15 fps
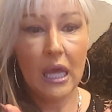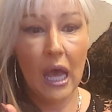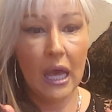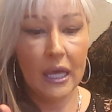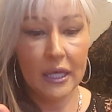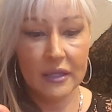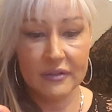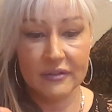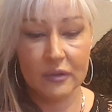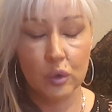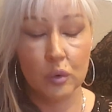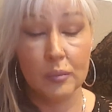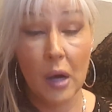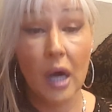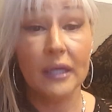his
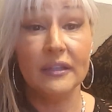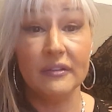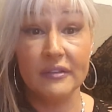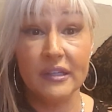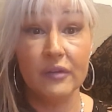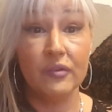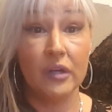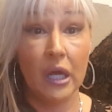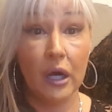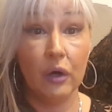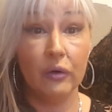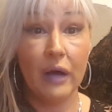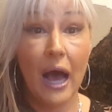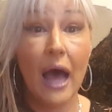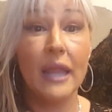little body's giving
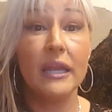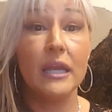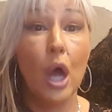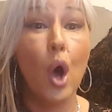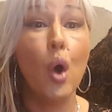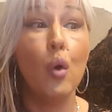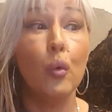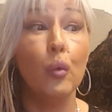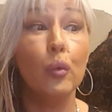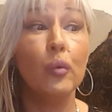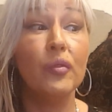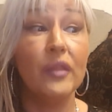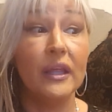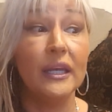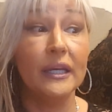out. I know
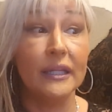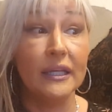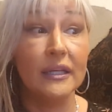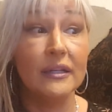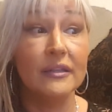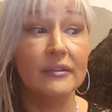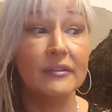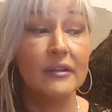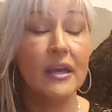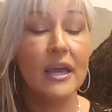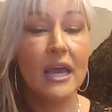that it is.